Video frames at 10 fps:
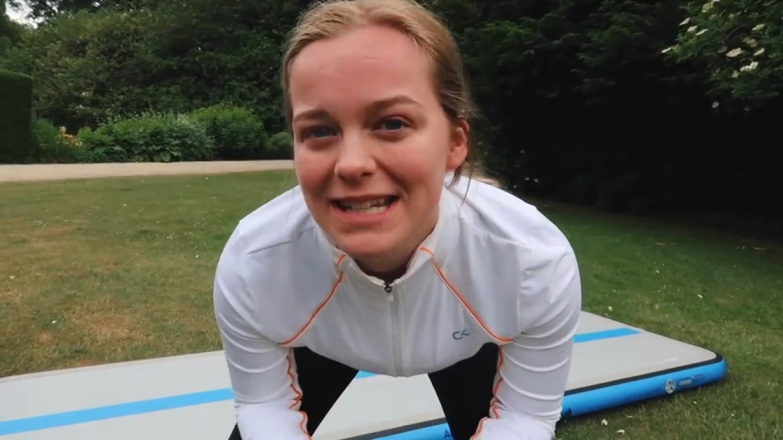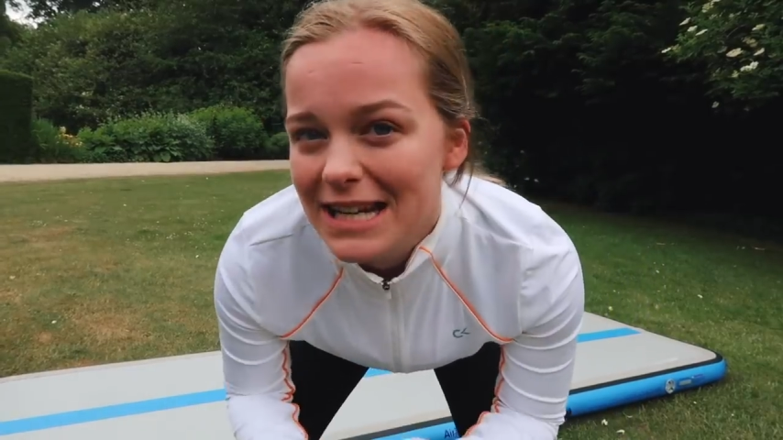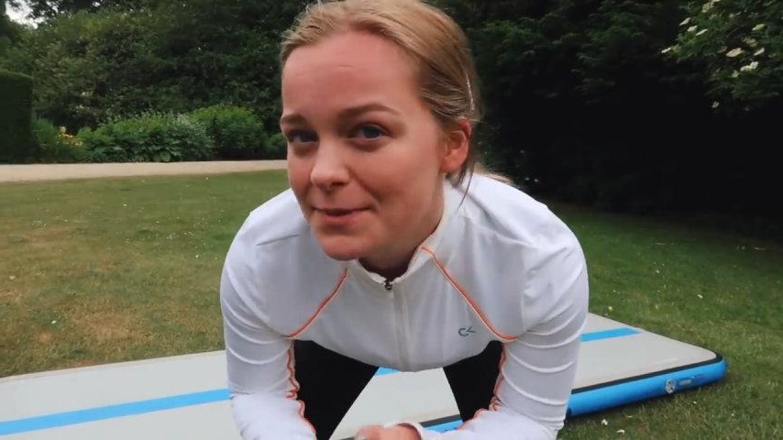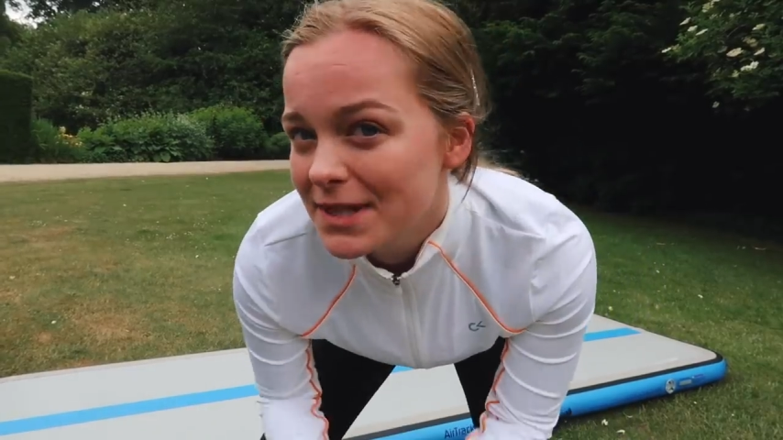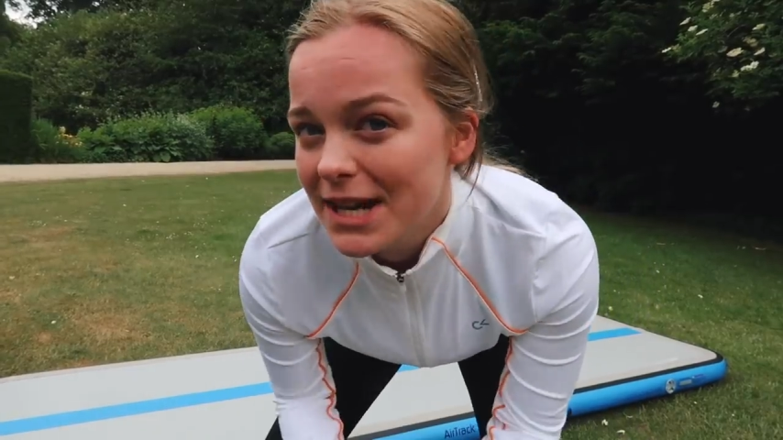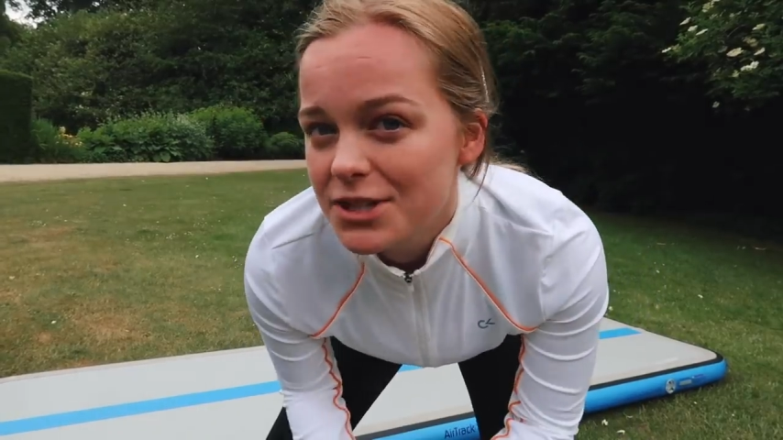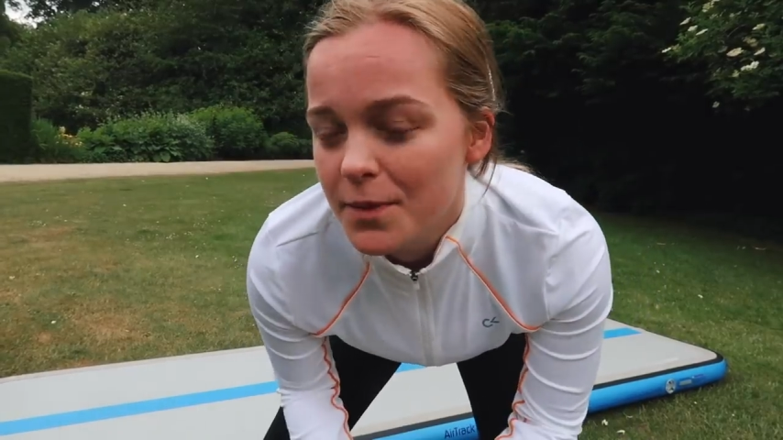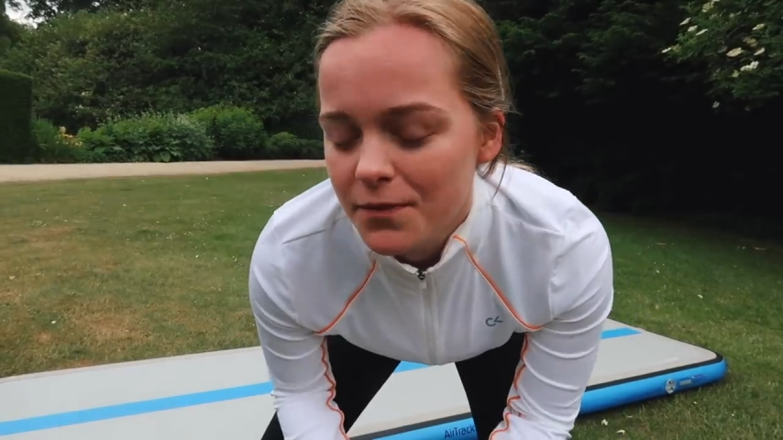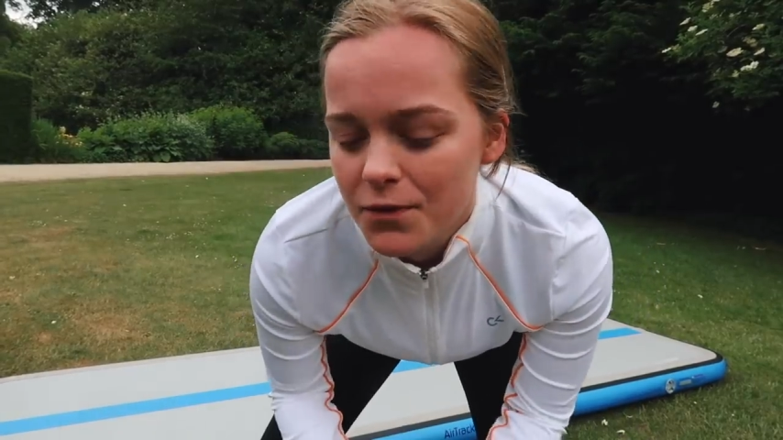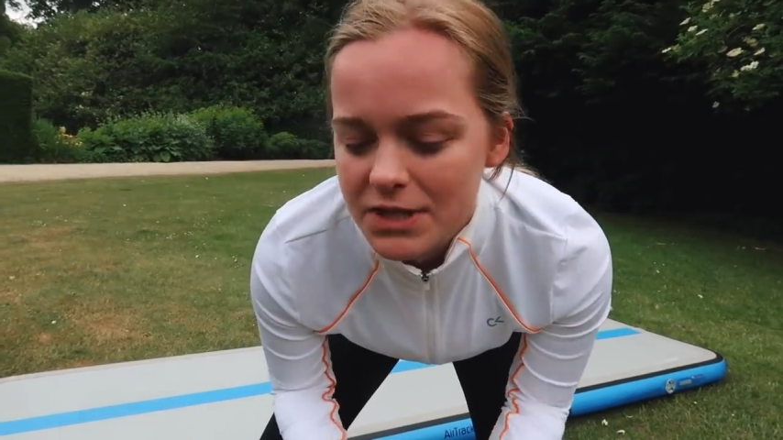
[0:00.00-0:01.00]
the clips that I
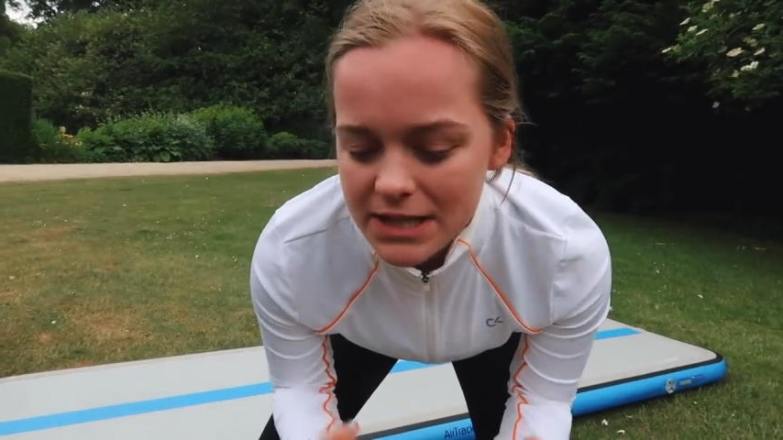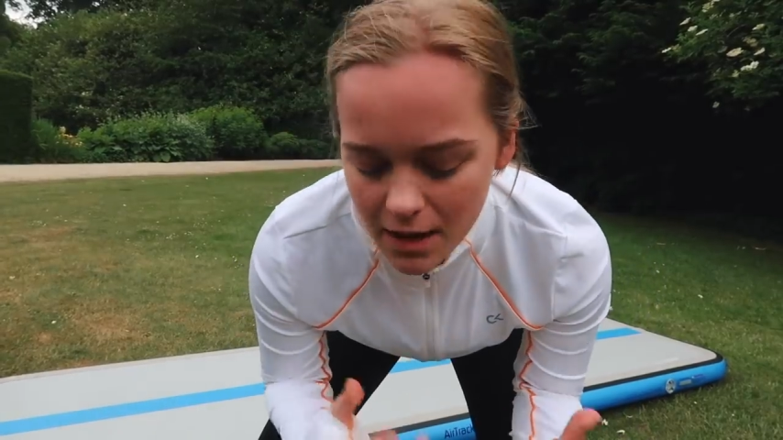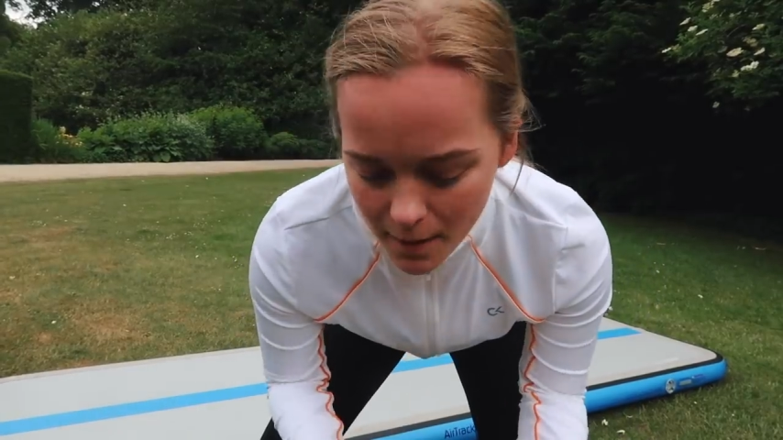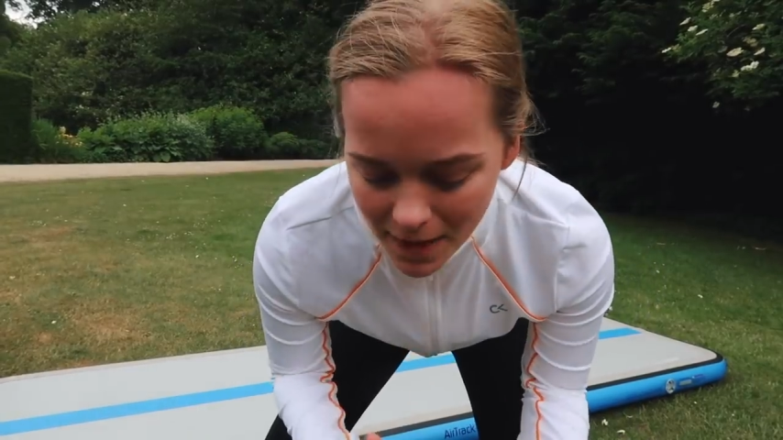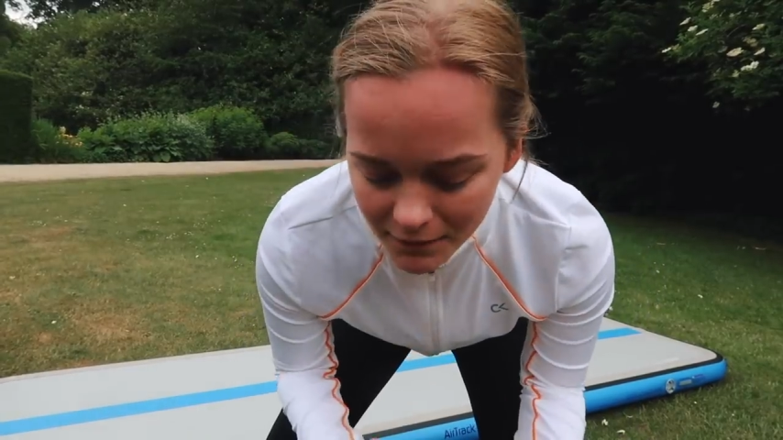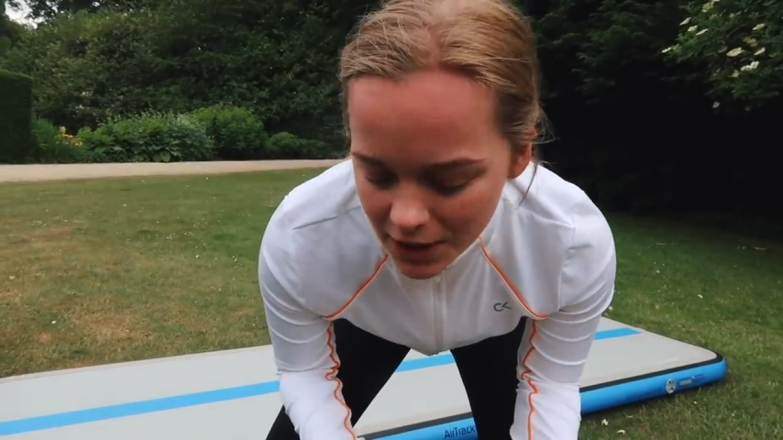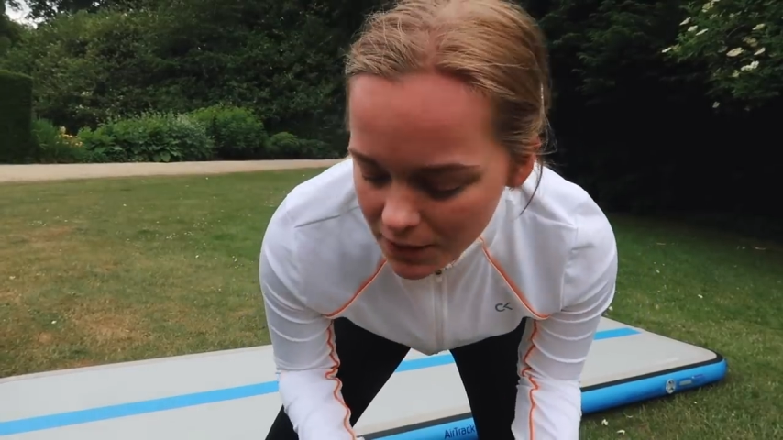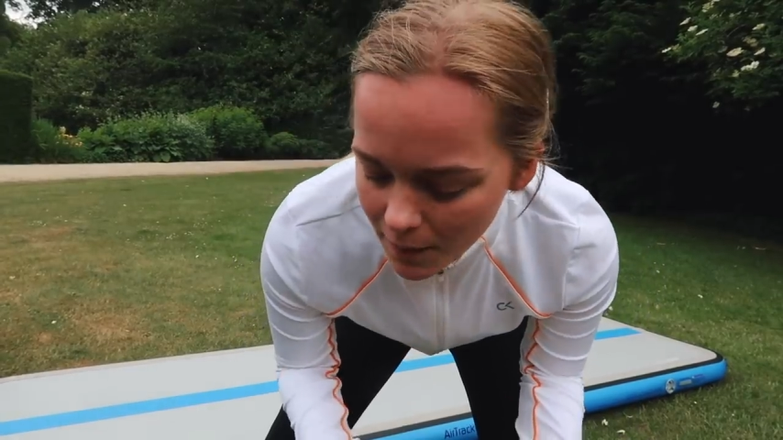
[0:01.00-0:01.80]
did before didn't come out very